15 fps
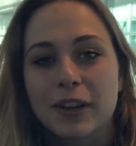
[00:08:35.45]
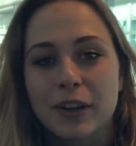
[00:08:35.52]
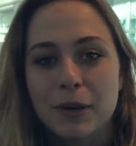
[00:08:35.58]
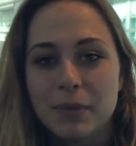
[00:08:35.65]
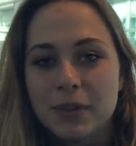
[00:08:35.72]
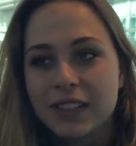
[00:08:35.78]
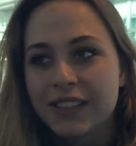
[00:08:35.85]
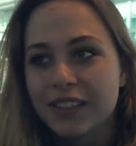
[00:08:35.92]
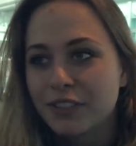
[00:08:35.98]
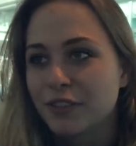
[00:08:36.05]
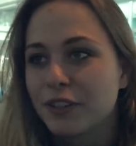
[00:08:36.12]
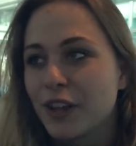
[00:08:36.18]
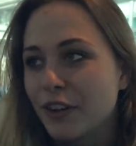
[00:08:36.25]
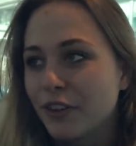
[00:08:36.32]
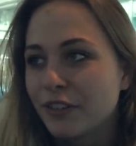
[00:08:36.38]
comment
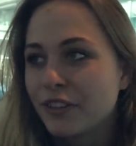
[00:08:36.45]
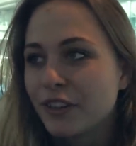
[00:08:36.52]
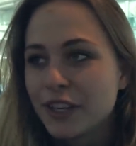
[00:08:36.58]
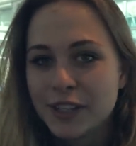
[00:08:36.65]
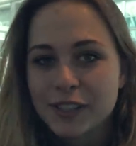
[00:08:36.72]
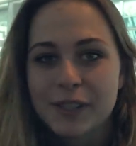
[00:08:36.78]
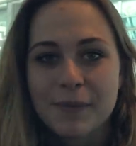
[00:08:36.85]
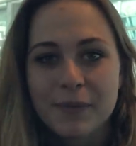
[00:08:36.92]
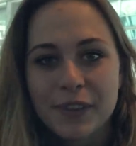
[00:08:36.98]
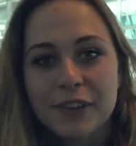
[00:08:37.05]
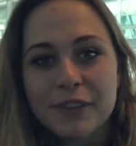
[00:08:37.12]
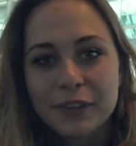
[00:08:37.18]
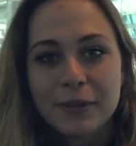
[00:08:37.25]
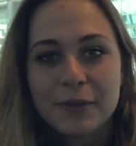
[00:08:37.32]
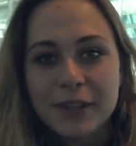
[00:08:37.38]
if you have
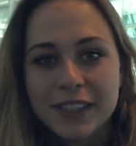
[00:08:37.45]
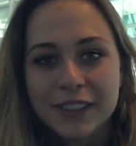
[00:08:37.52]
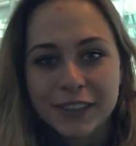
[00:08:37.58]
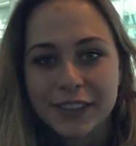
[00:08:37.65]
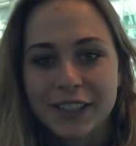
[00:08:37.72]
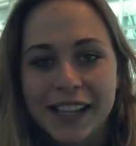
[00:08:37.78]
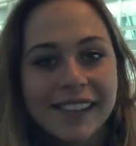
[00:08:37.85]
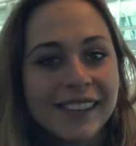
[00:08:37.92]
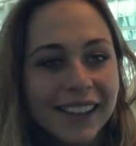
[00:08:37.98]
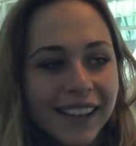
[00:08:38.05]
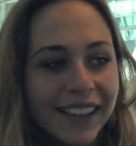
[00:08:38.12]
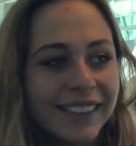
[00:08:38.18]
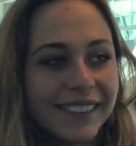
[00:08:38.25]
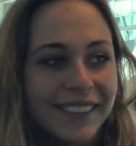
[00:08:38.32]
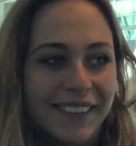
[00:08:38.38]
something for me to tell,
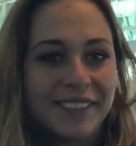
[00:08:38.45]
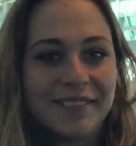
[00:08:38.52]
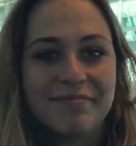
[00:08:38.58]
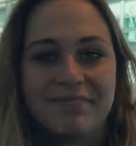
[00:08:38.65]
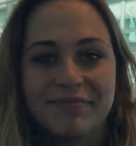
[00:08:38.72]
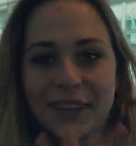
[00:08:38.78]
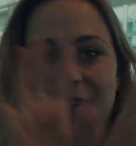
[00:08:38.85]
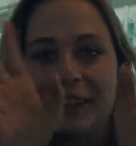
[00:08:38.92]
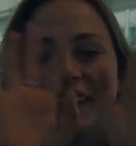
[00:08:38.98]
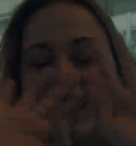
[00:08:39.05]
and yeah, bye